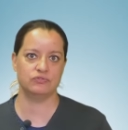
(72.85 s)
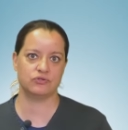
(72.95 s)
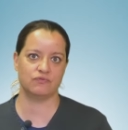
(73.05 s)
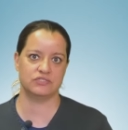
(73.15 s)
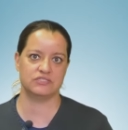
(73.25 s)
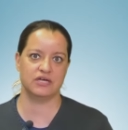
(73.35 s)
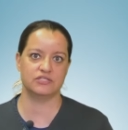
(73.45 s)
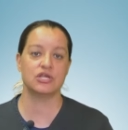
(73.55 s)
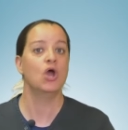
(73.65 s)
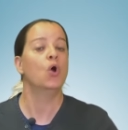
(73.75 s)
Service
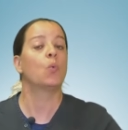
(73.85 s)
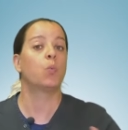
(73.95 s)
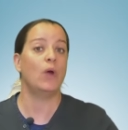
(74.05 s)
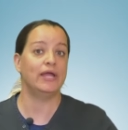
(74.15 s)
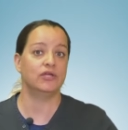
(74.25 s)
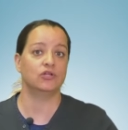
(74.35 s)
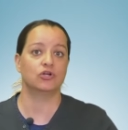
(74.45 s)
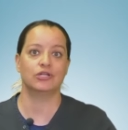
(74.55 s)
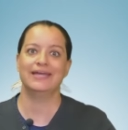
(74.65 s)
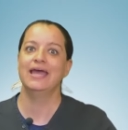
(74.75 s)
does
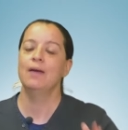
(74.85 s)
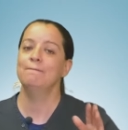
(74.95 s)
regularly.